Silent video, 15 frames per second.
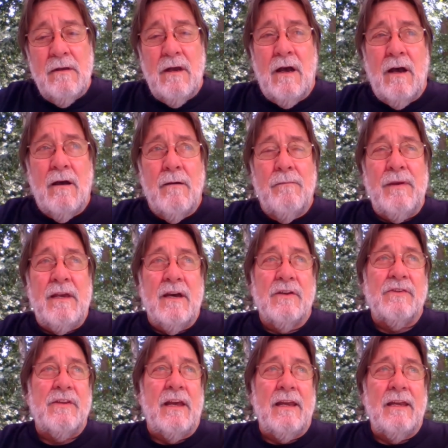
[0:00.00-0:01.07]
uh,
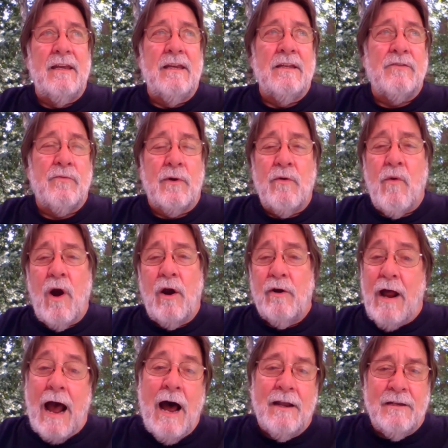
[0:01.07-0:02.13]
because they it's required
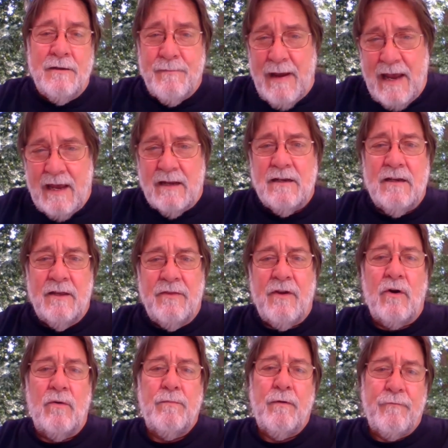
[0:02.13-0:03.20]
on demand in
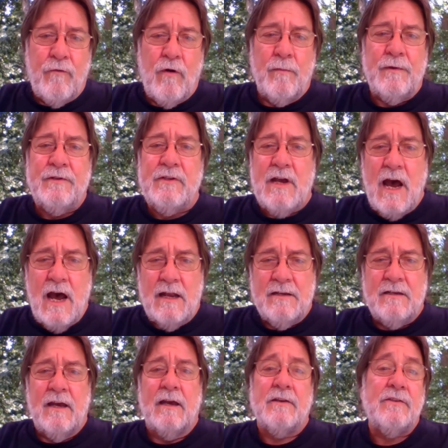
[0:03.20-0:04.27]
their performance
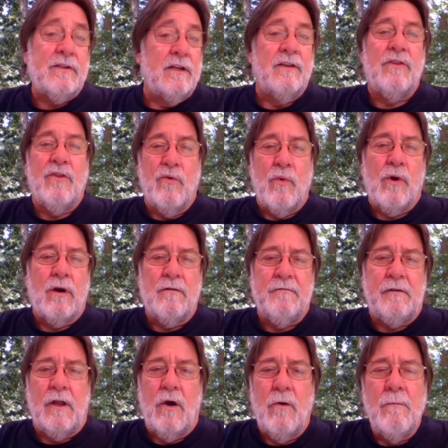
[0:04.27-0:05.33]
context in the
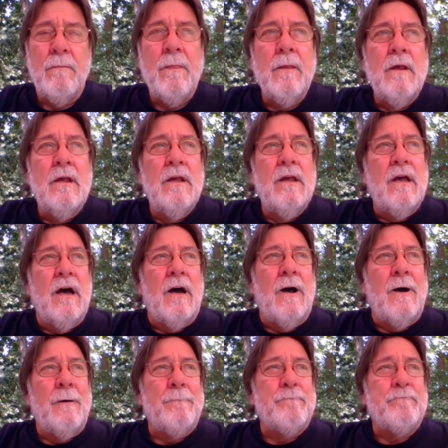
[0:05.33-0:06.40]
workflow.
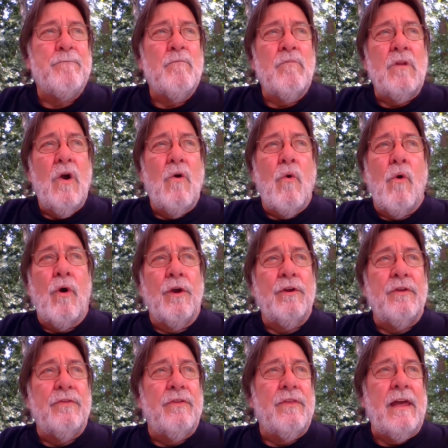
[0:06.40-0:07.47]
Um, or
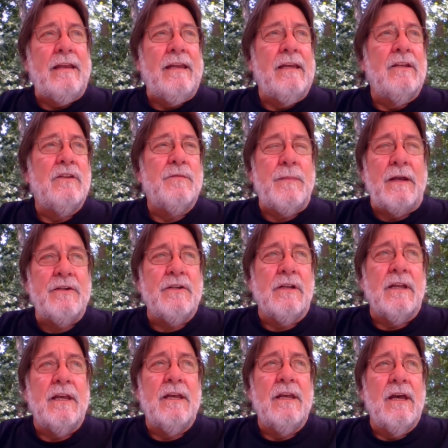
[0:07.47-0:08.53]
you, they need
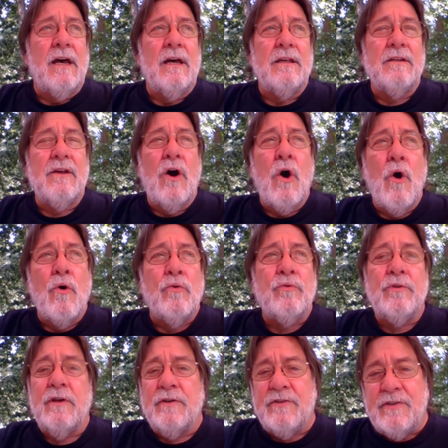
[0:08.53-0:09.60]
specially uh,
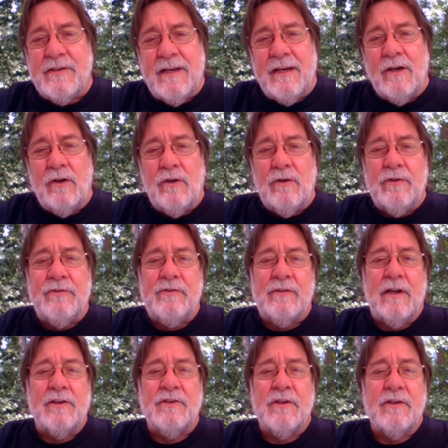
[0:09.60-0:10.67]
honed skills
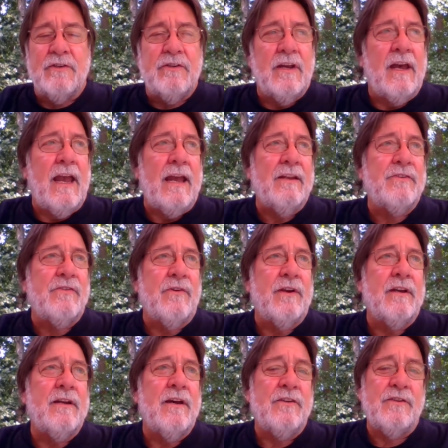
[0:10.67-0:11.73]
such as uh,
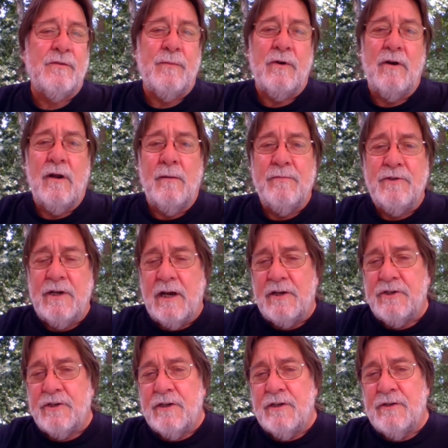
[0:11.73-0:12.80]
answering customer
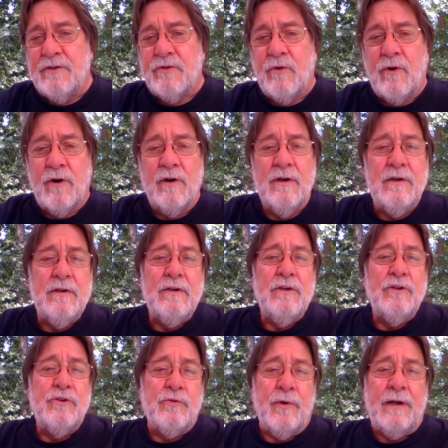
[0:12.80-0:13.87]
objections or
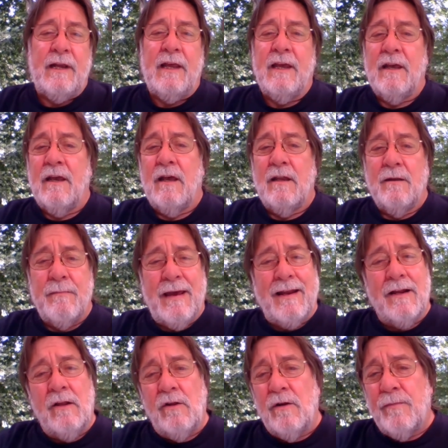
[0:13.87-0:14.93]
treating a
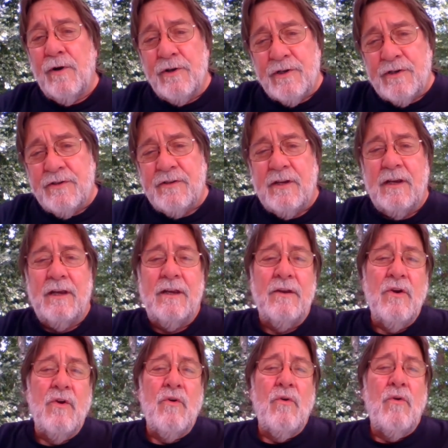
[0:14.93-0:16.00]
medical emergency
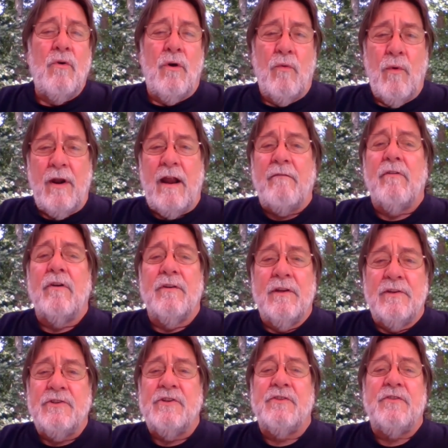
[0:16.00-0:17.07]
or whatever.
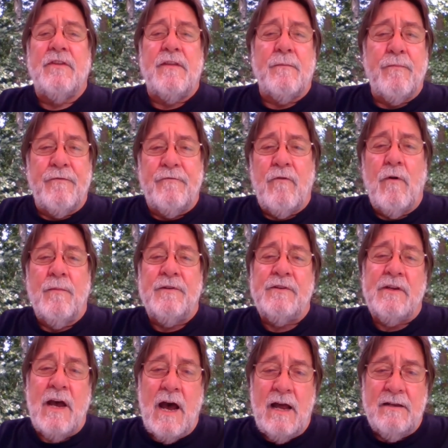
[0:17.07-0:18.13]
It's just that the performance
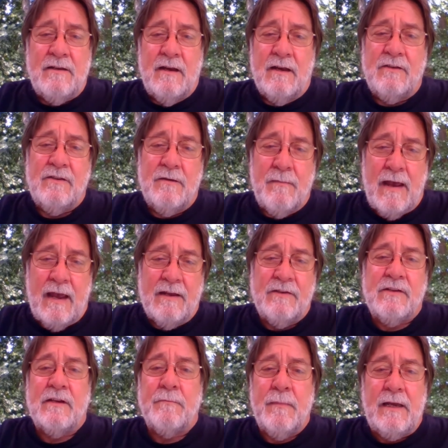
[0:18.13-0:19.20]
context
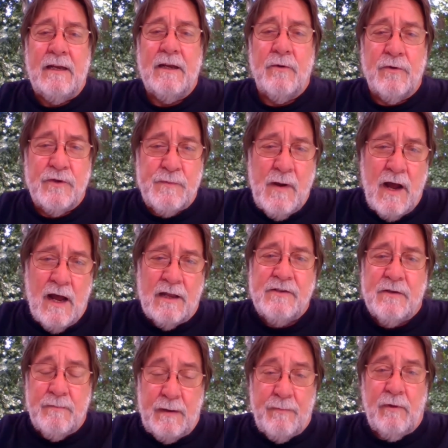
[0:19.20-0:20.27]
demands an immediate response,
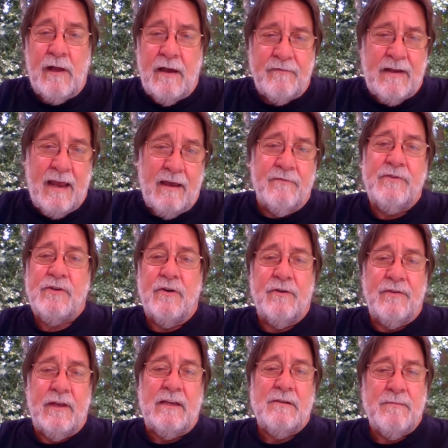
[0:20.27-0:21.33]
and people have to have
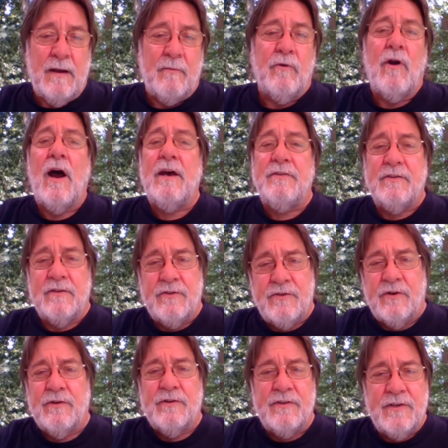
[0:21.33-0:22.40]
certain things memorized and
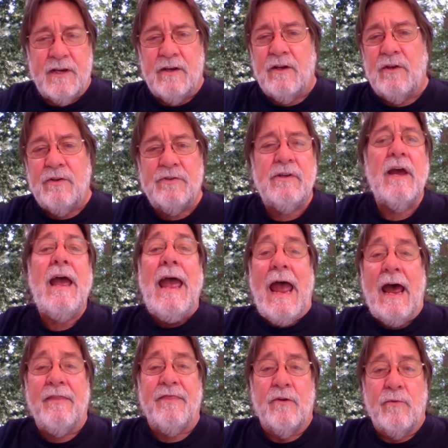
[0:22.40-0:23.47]
certain skills
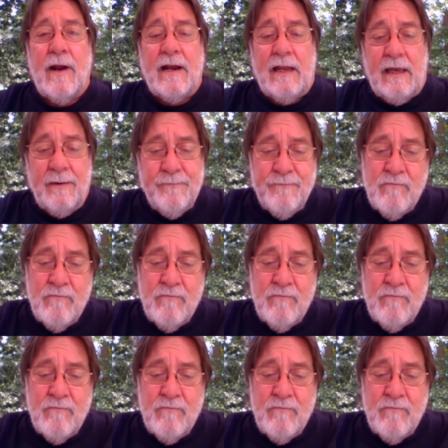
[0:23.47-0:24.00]
at the ready.